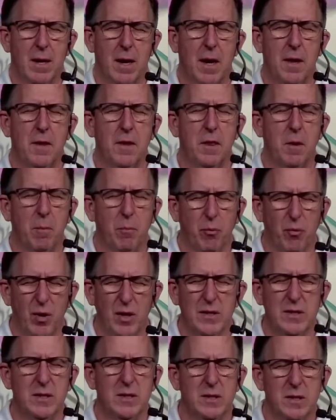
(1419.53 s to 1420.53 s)
And that the
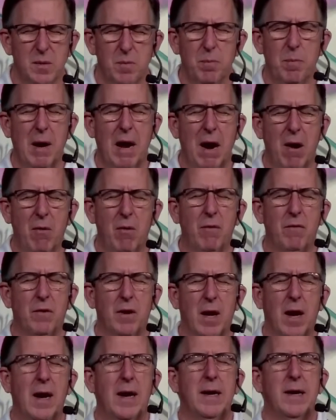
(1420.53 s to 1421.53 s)
presence and power of
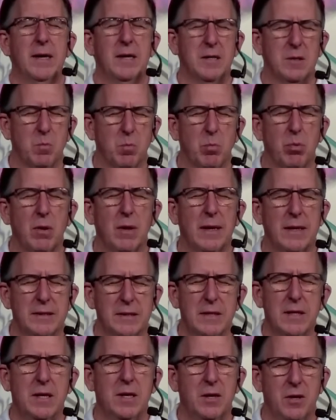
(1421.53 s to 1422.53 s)
God is
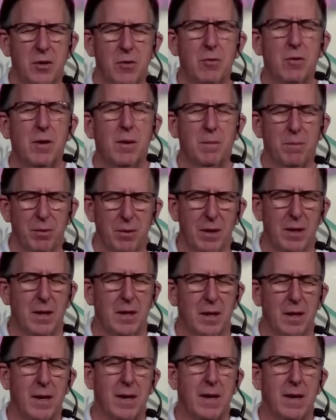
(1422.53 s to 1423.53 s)
blessing you
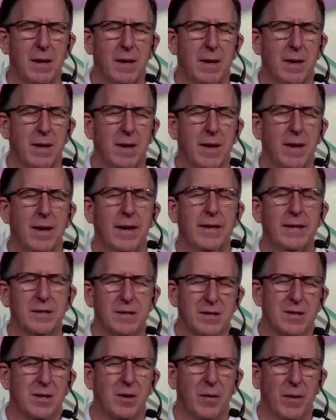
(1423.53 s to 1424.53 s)
completely. And
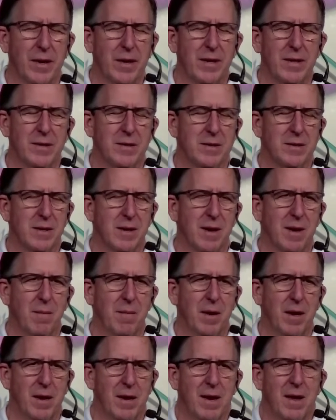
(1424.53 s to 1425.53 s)
so it is.
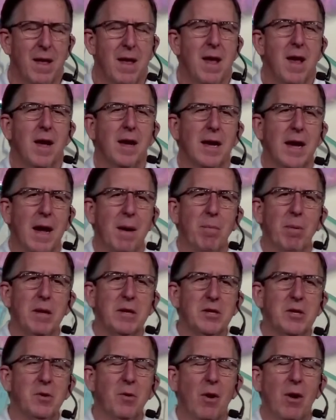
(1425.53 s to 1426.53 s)
Amen. God
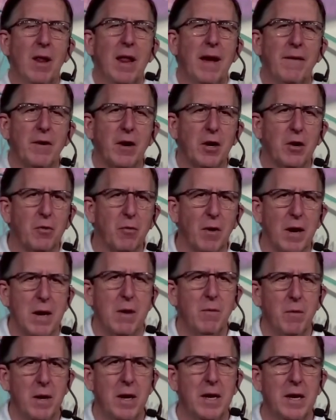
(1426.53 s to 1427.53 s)
bless you all. Have a
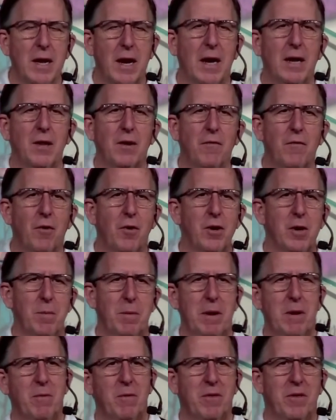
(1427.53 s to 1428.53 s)
great week, and I look forward to
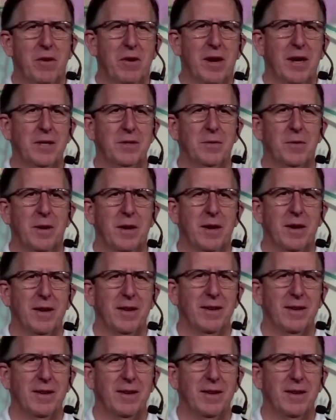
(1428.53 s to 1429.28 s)
being with you next week.